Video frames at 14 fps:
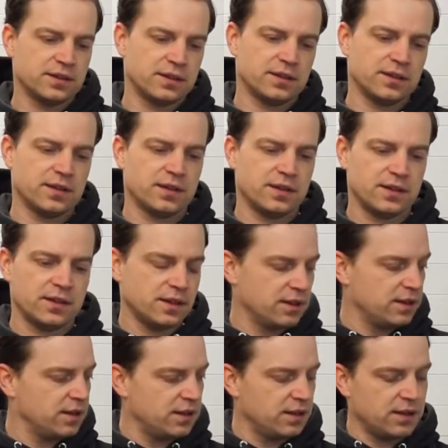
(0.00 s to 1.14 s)

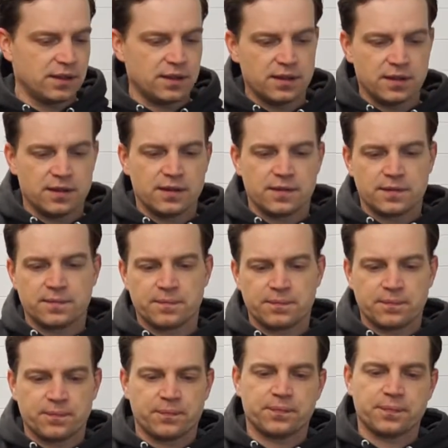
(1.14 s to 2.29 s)

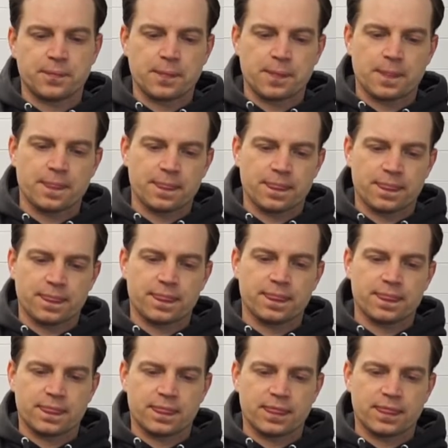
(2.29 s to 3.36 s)
(silence)